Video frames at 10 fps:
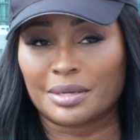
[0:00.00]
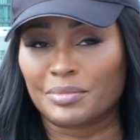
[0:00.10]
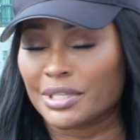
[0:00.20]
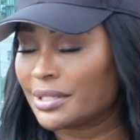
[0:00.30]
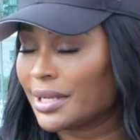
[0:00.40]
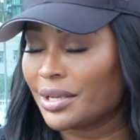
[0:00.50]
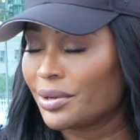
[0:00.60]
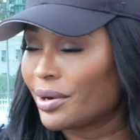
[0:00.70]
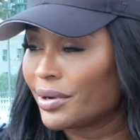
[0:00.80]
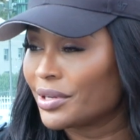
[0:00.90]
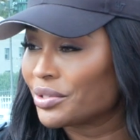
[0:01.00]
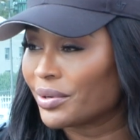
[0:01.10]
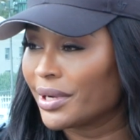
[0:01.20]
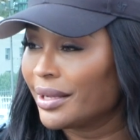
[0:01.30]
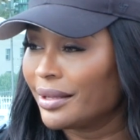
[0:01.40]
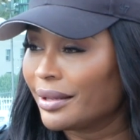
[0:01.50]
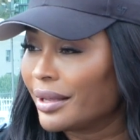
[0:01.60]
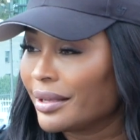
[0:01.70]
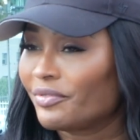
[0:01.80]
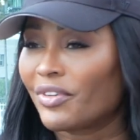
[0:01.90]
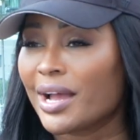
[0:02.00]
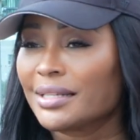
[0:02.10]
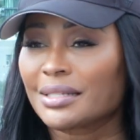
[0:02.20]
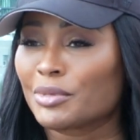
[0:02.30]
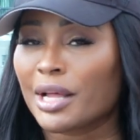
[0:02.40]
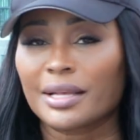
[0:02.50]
some business that you don't enjoy, like, you find something.